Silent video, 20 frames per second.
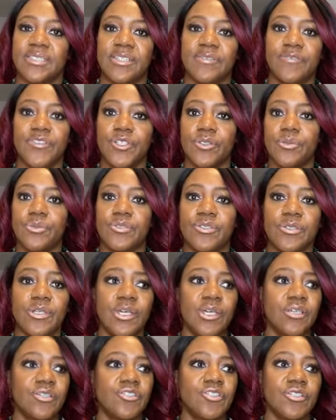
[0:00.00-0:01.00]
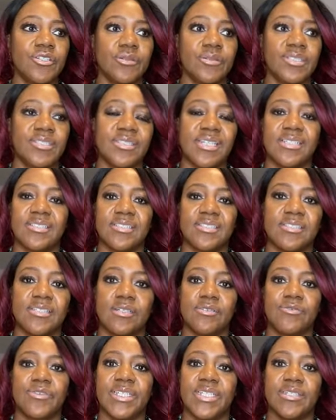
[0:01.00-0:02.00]
If you do, you know, it's that's not
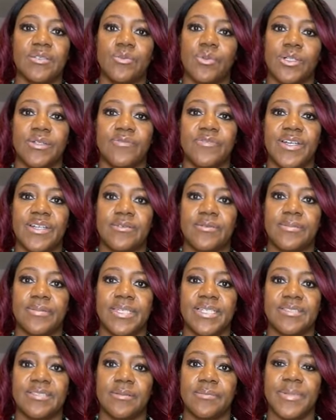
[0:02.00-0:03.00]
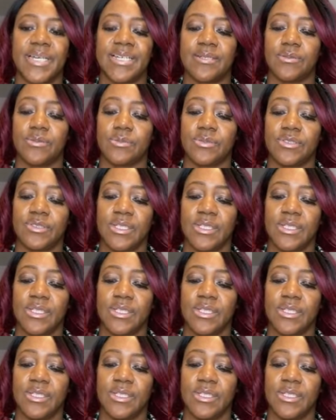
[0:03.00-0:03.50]
really what therapy is about.